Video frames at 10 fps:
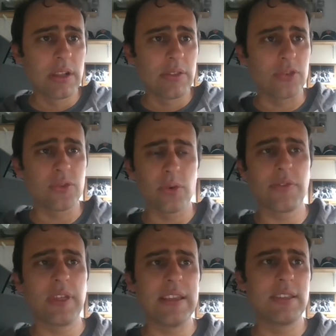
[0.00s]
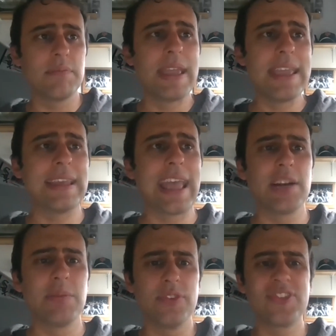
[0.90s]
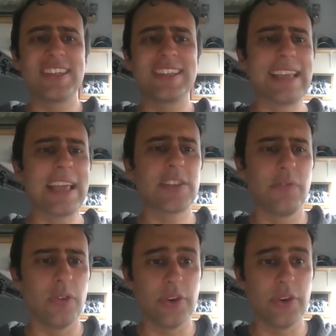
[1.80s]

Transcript: The sort of things that make an animal successful